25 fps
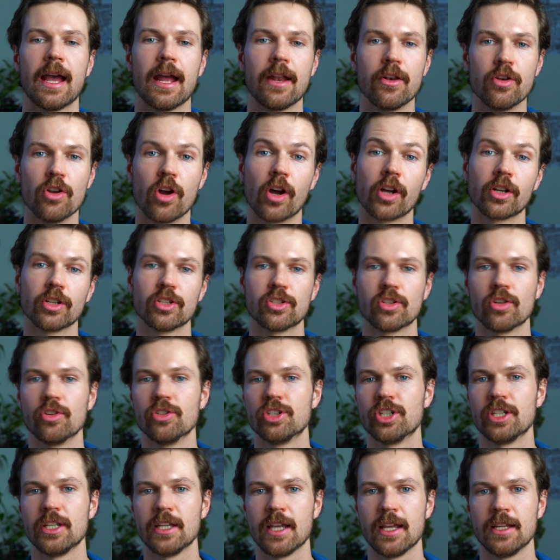and not
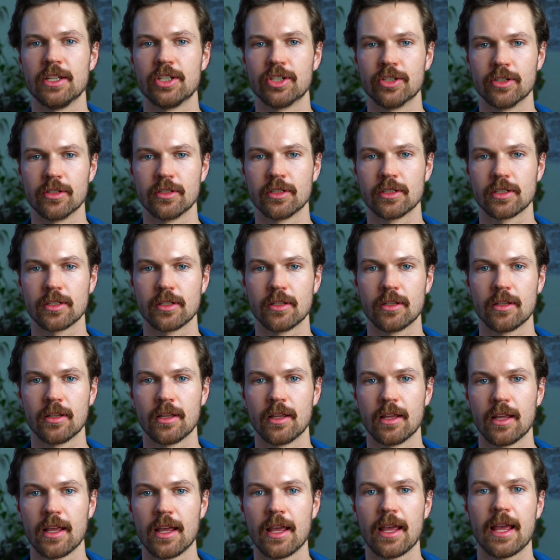associations.
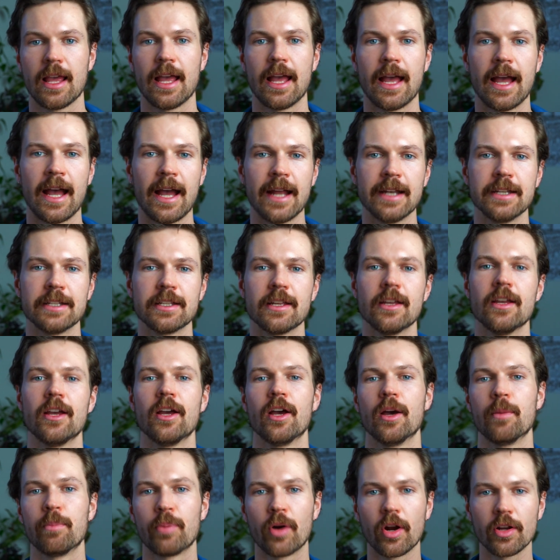And
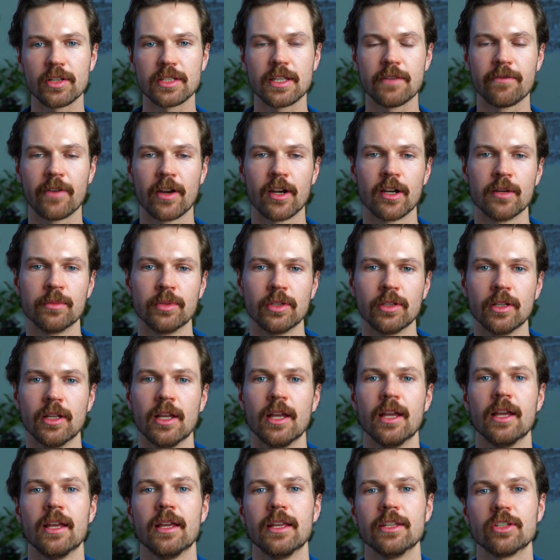a proxy variable
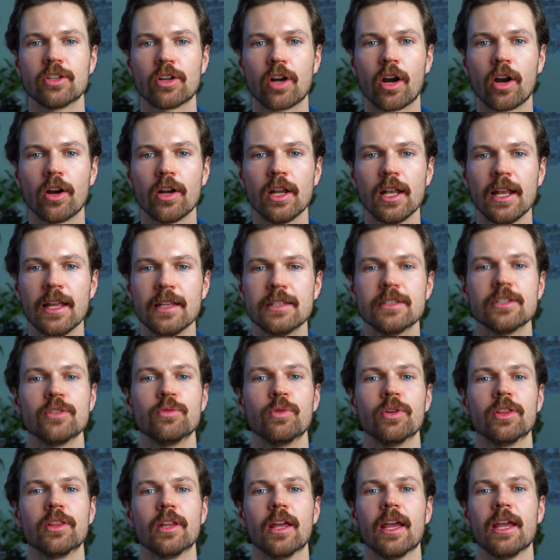is correlated
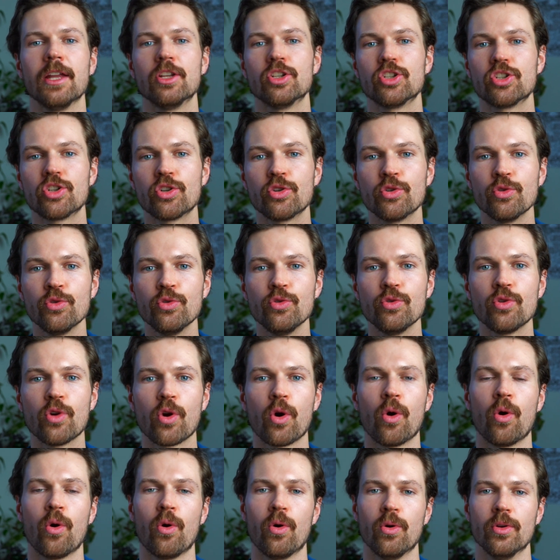with a true
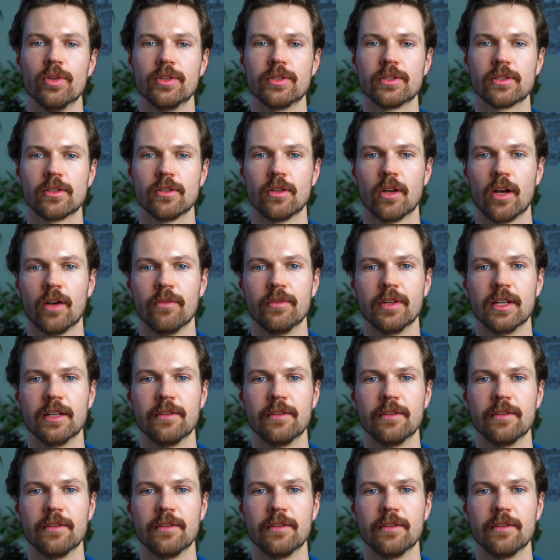cause of an